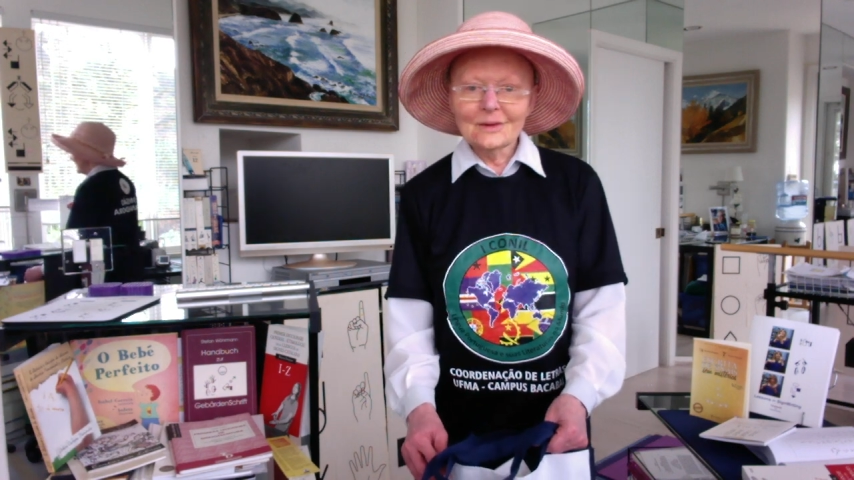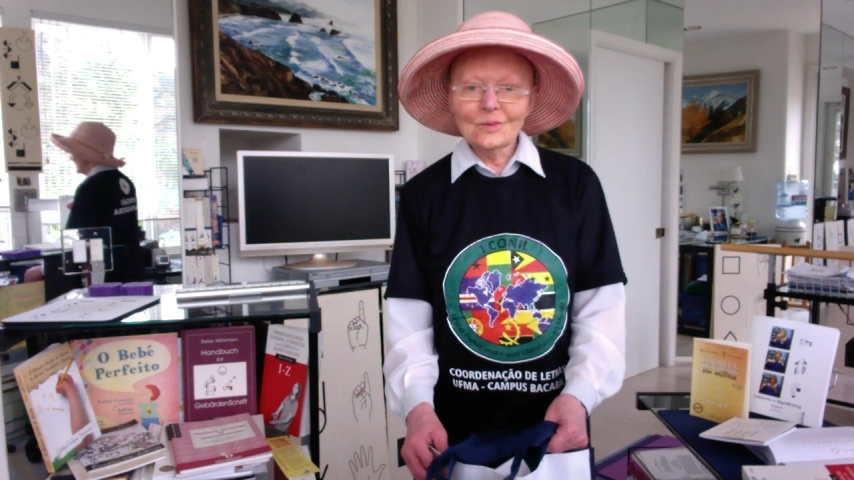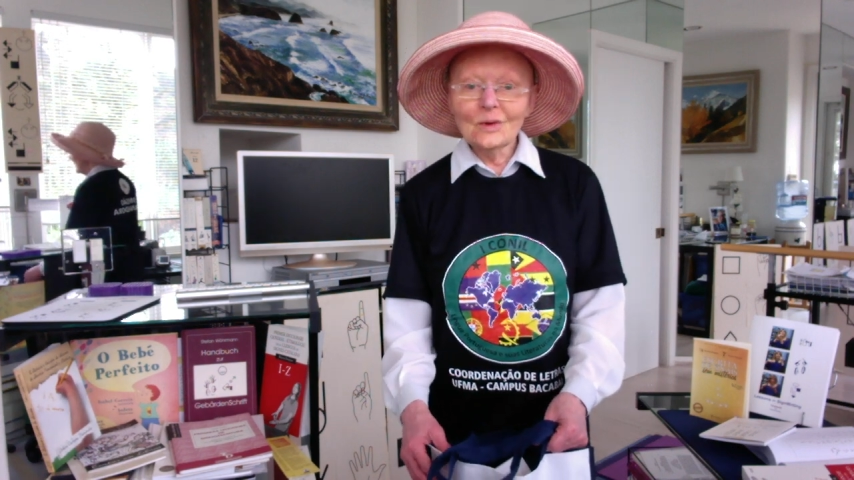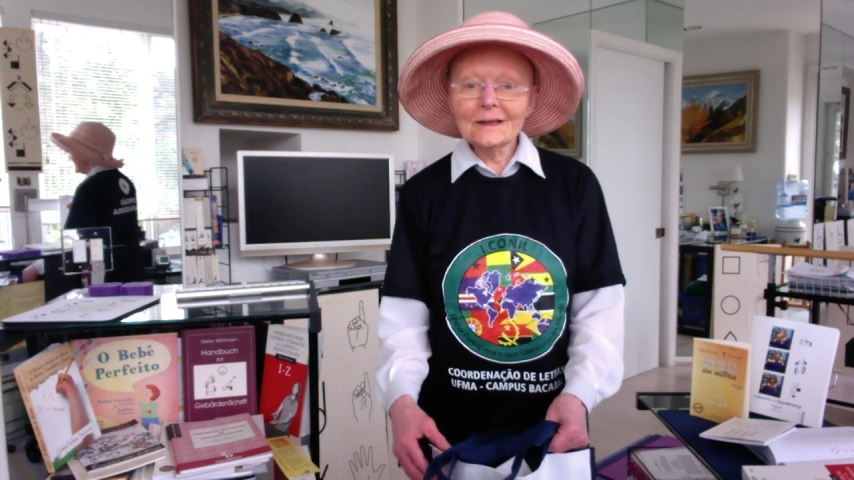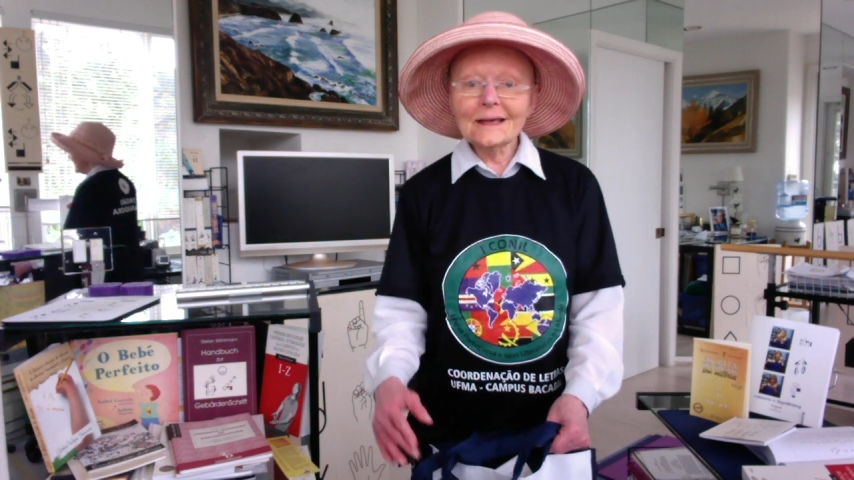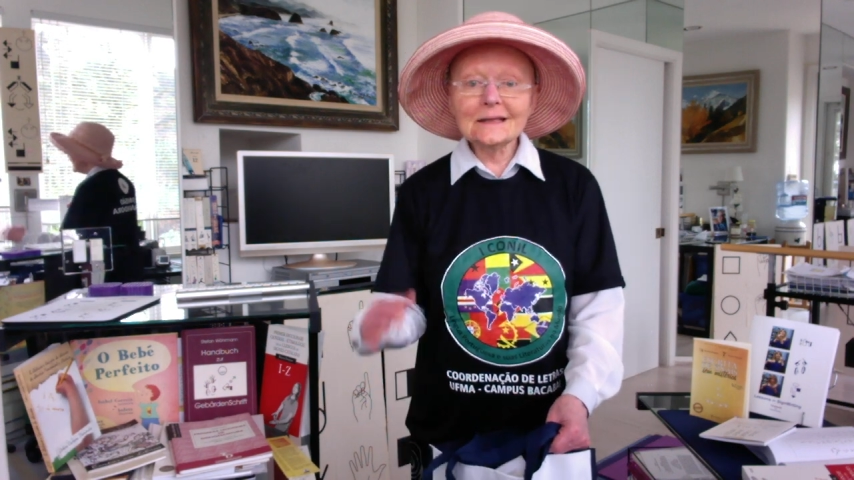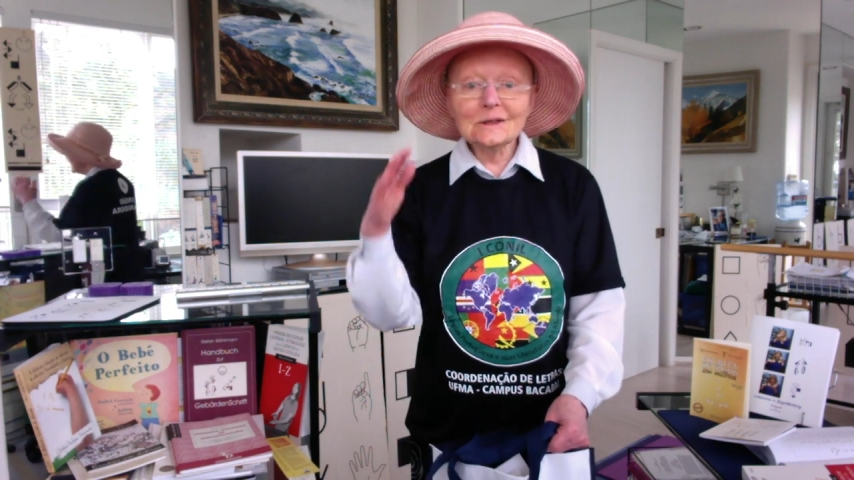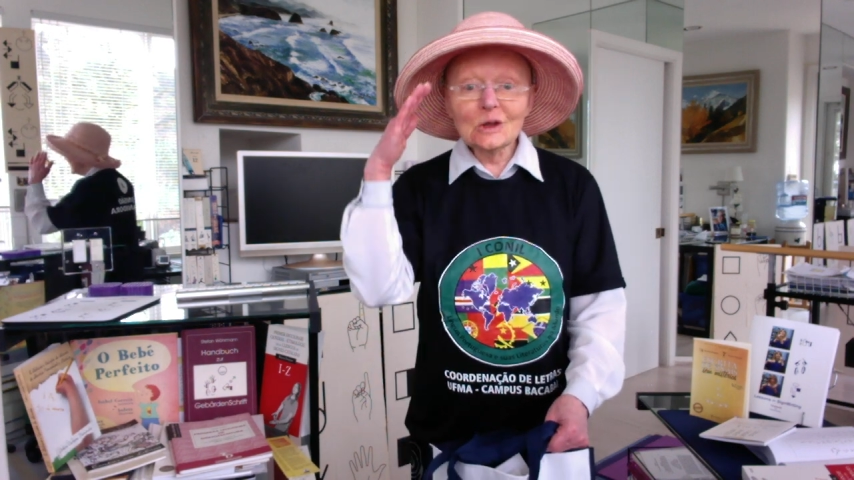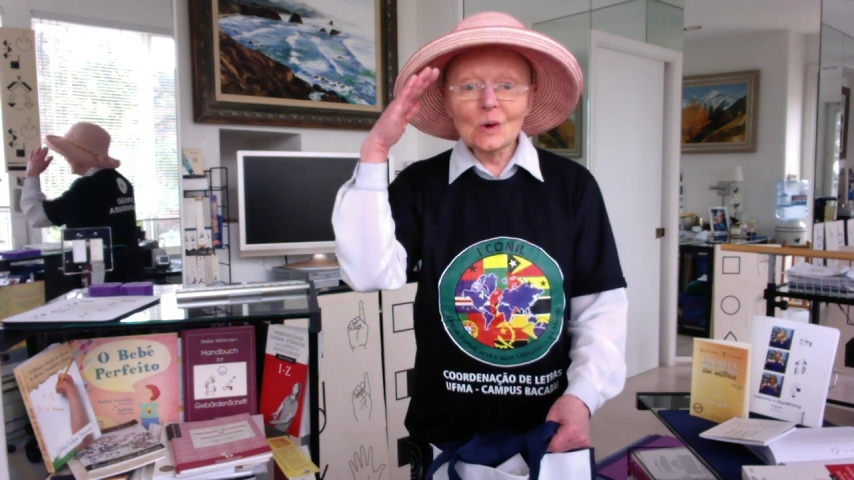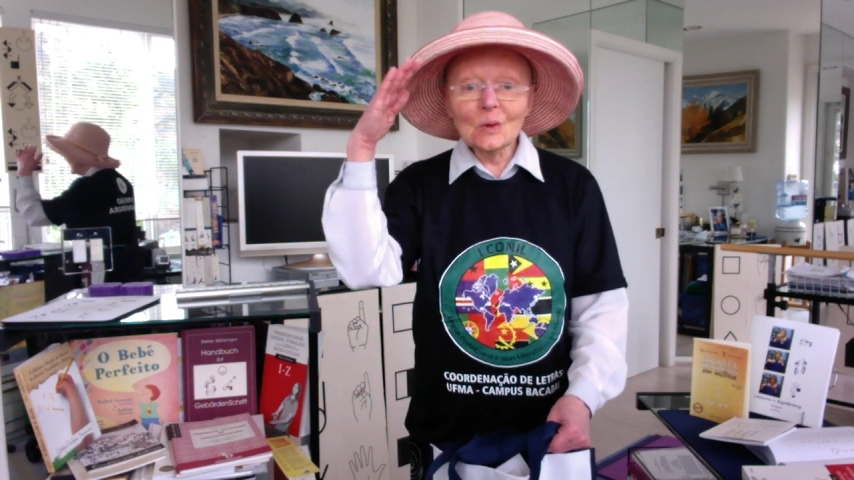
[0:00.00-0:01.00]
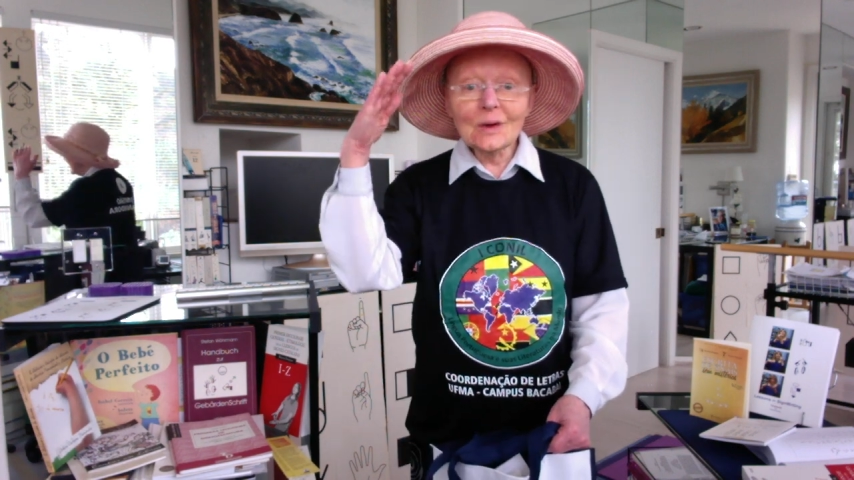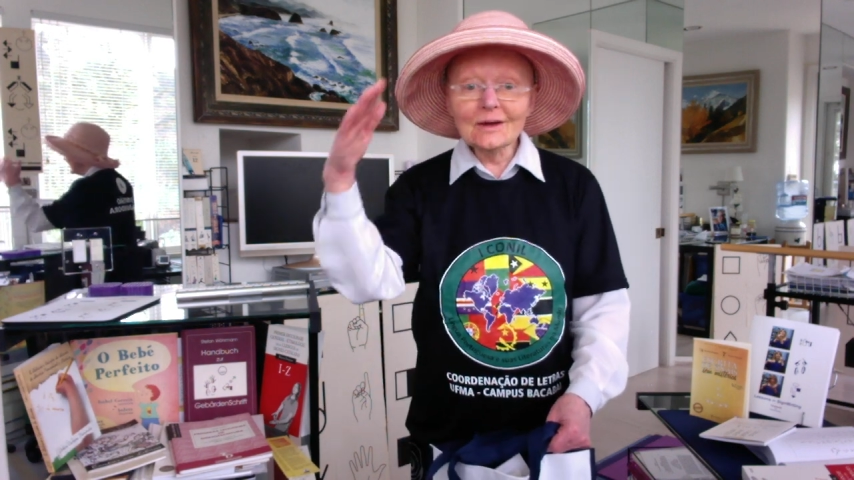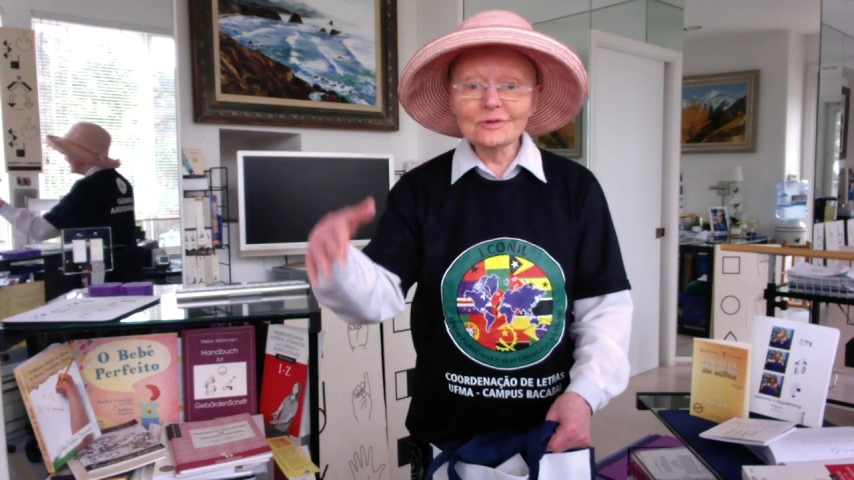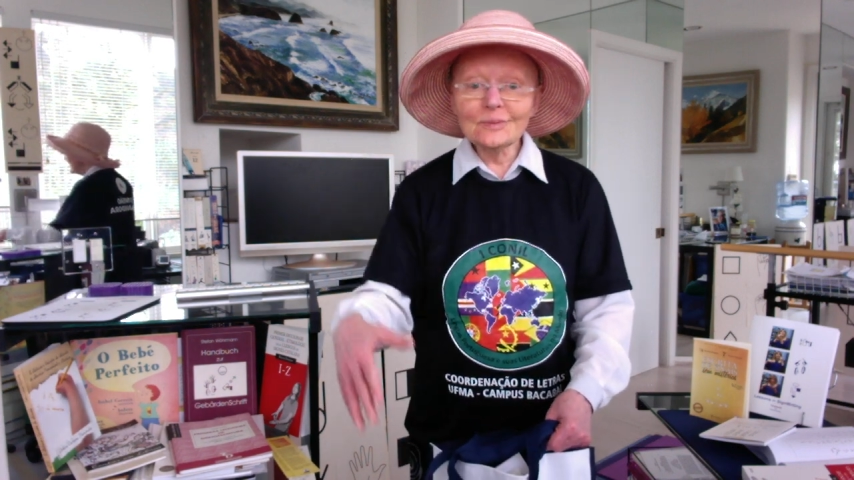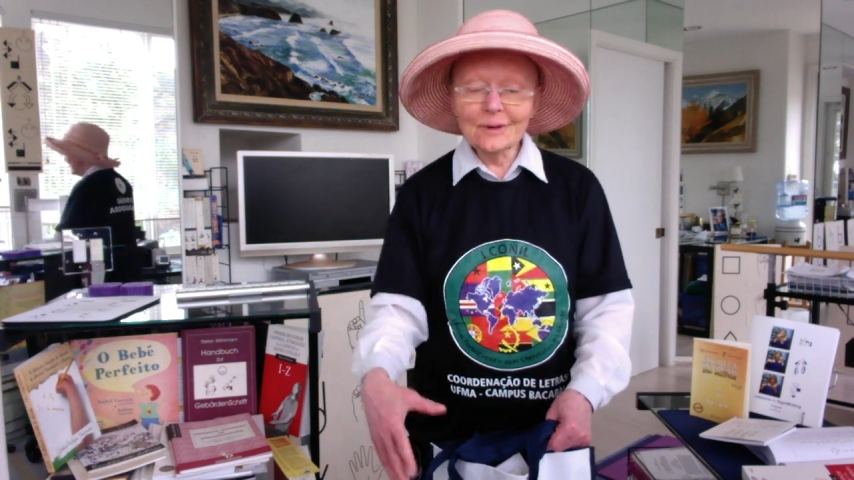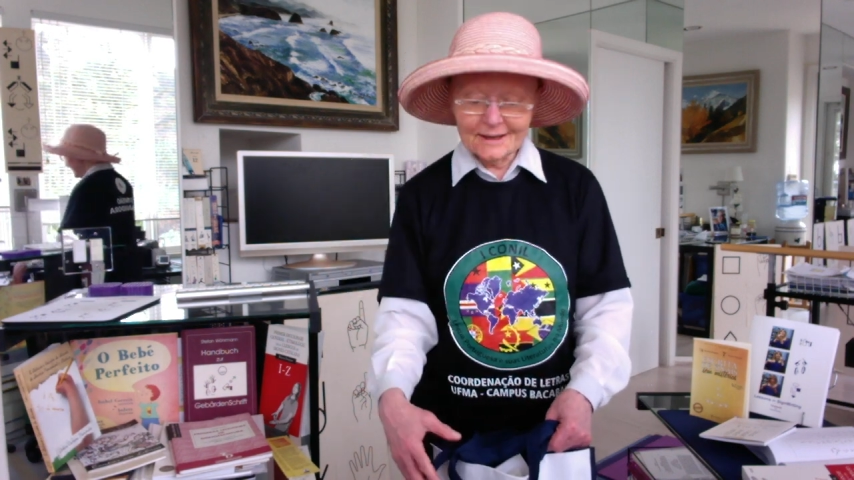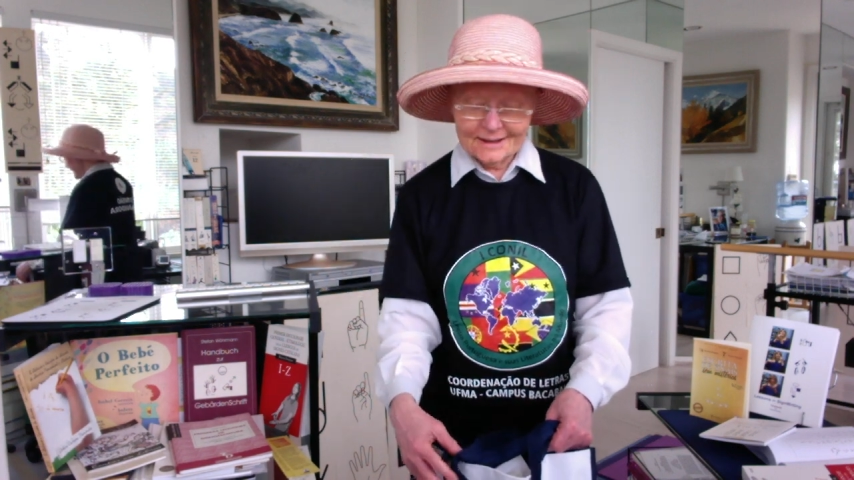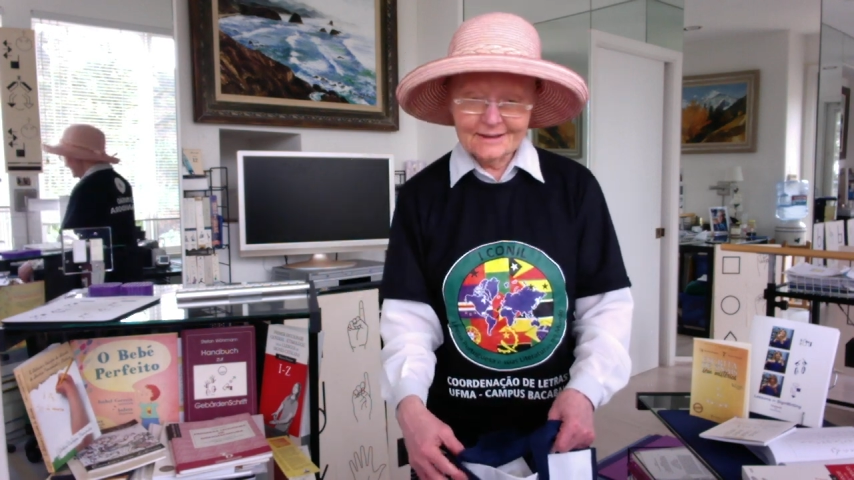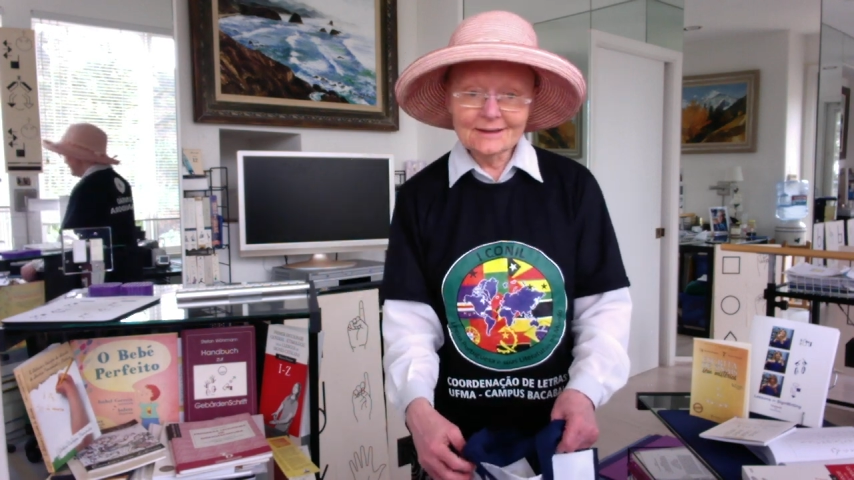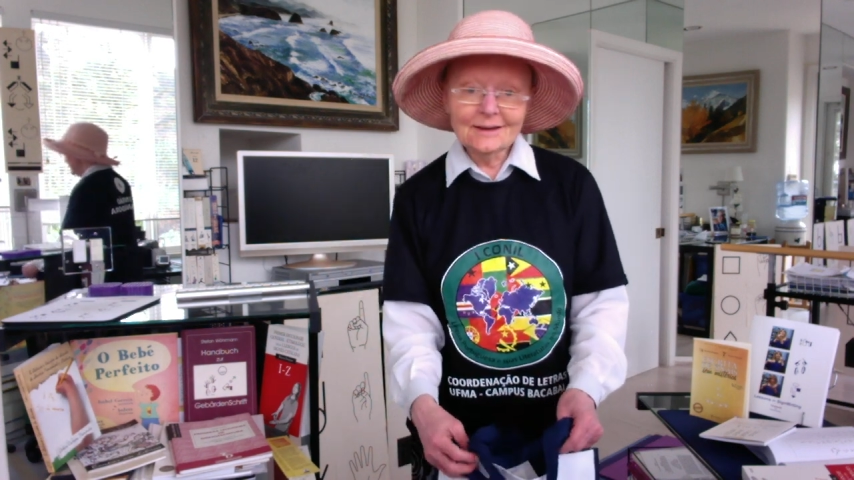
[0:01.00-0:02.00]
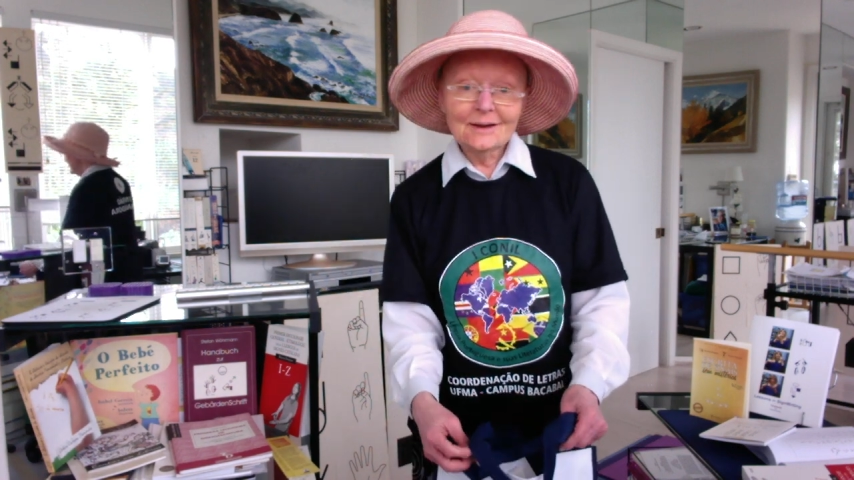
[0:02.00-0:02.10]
Well, hello, everybody.